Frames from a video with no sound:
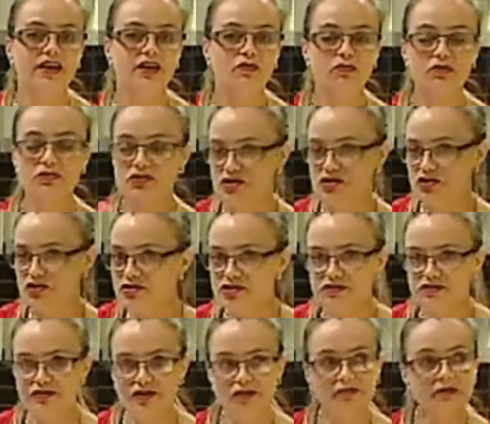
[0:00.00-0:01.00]
will choose
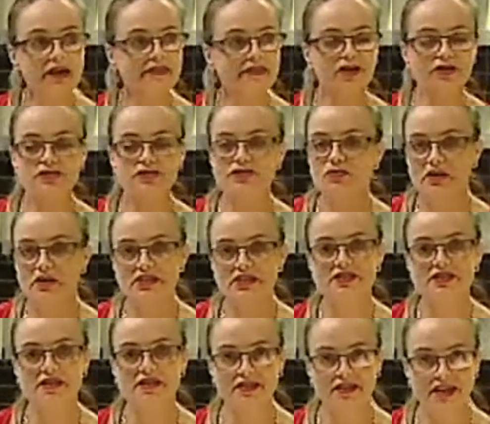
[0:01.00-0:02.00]
from, and those are the
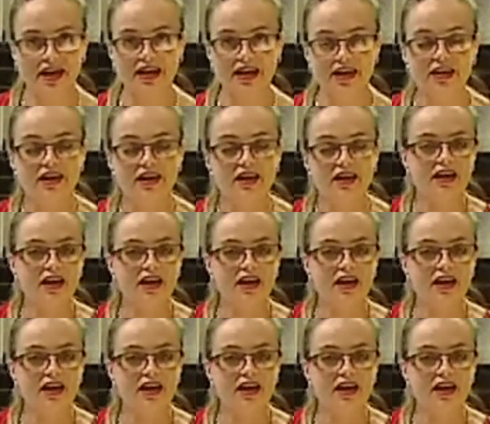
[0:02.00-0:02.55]
ones that they